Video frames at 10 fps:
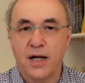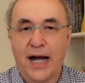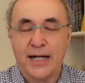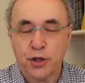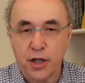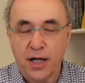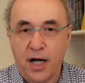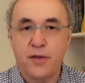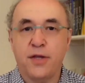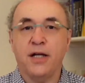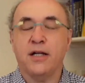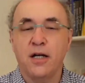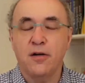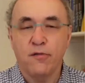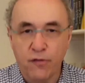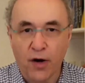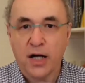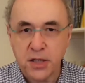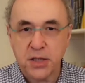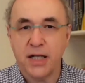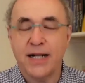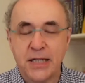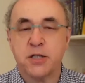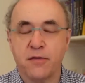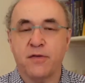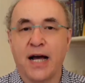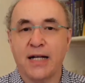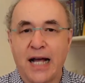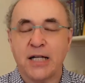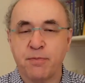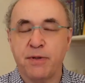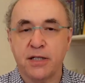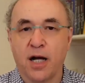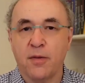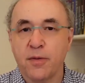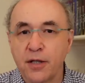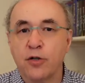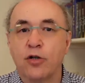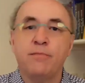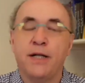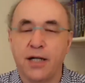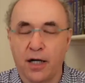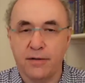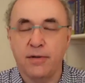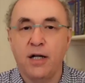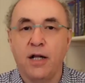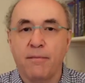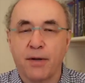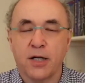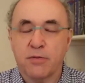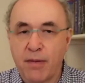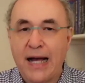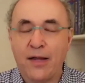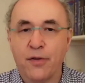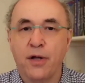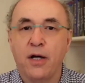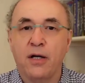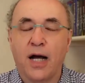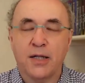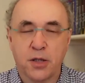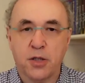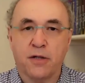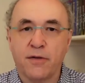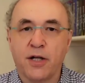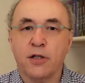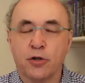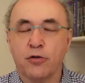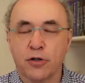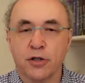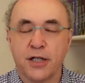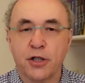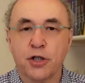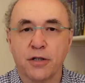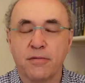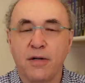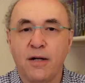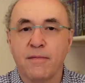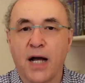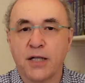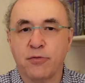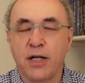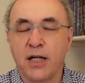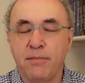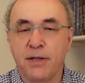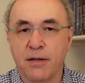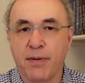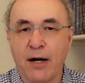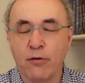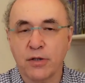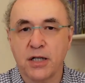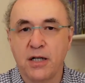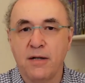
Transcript: Actually, I think vastly less of that has been done than could be done because math as a sort of cultural tradition has really been about